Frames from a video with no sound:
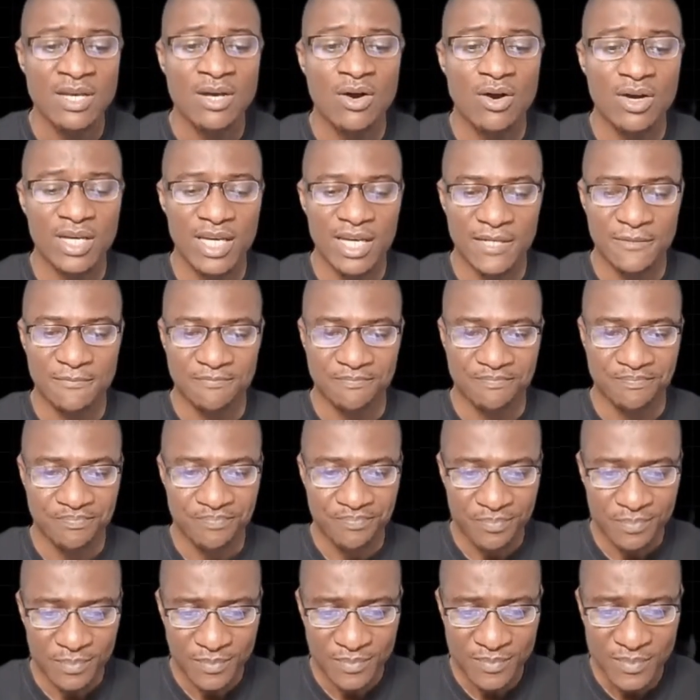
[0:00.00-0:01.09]
Okay,
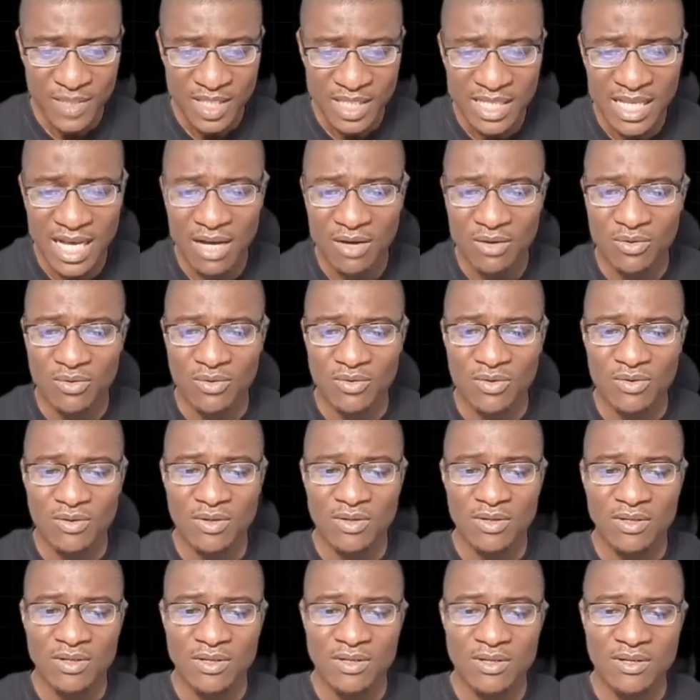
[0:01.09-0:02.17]
now,
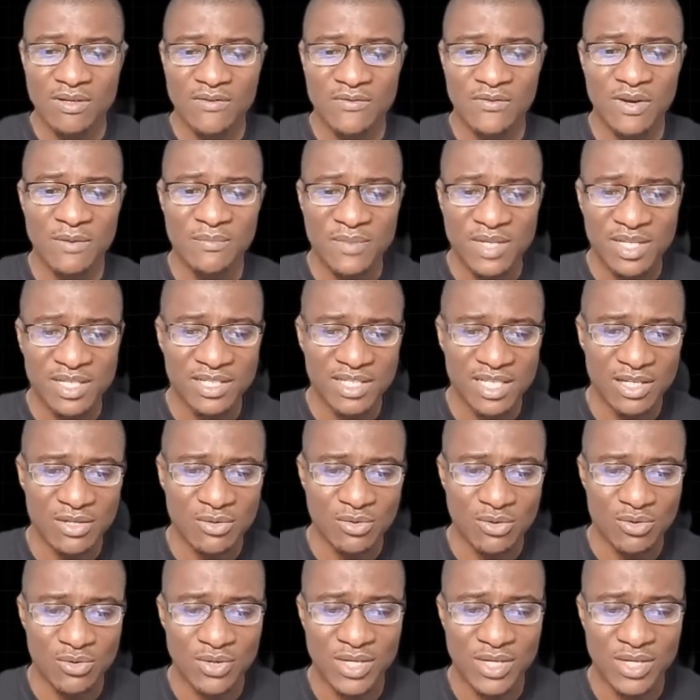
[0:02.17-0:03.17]
from this circuit,